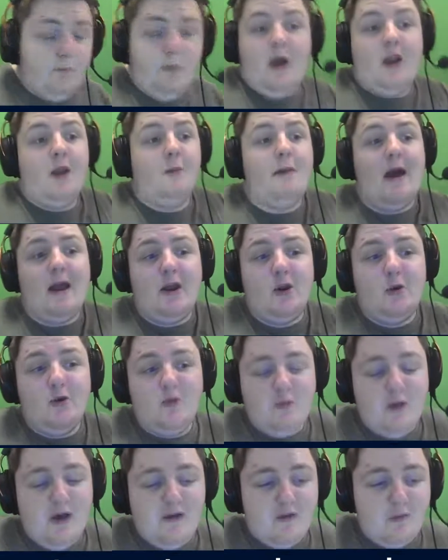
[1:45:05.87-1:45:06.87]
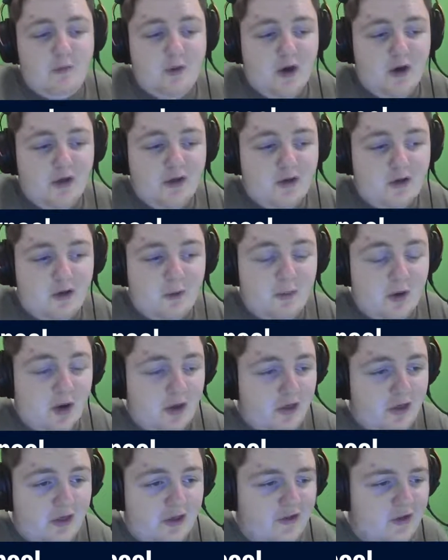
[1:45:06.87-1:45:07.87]
And a man who has played for both
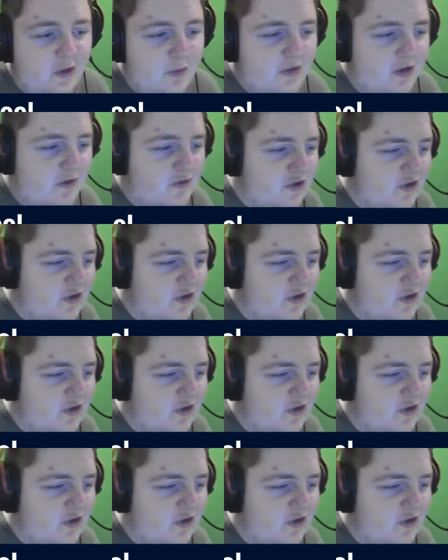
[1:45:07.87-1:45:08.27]
of these clubs have